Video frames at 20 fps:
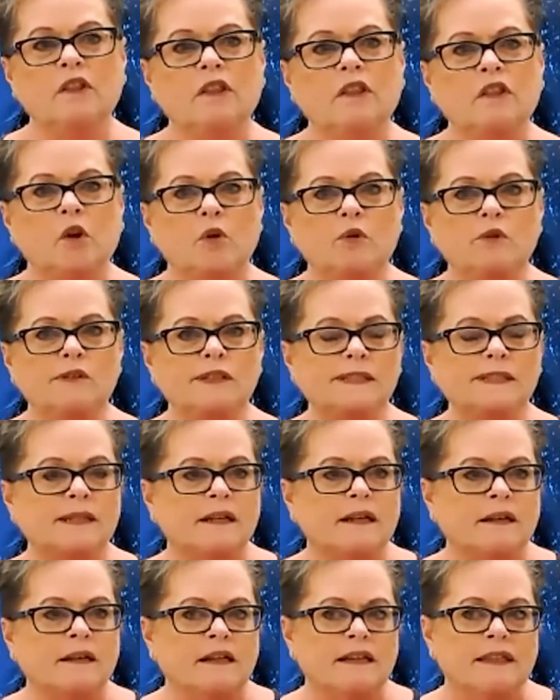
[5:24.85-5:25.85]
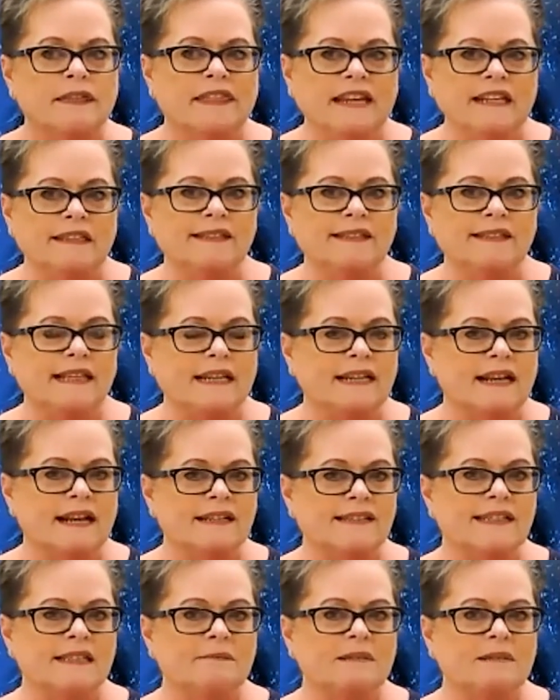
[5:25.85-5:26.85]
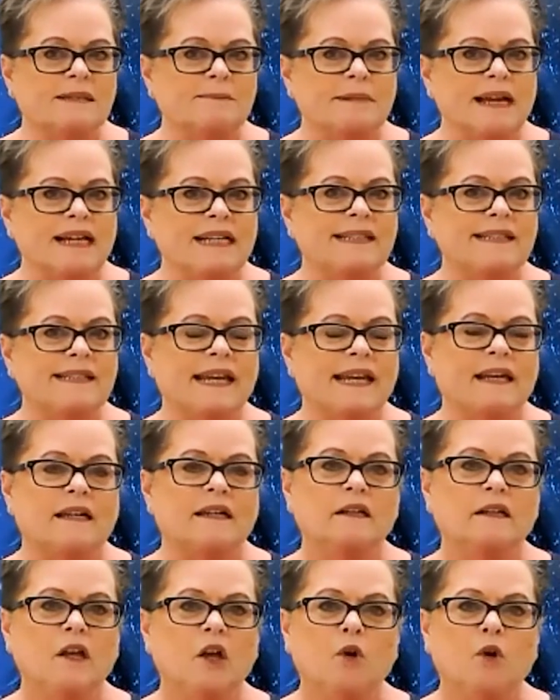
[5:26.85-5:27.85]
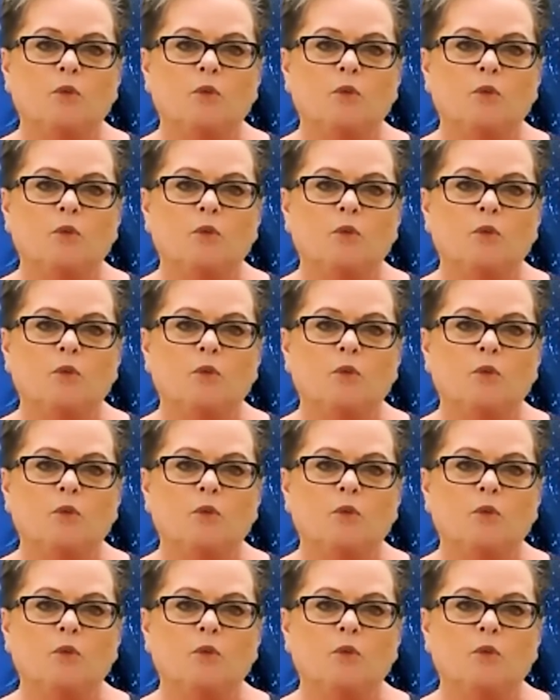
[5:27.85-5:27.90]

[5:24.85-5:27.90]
those things that customers might say,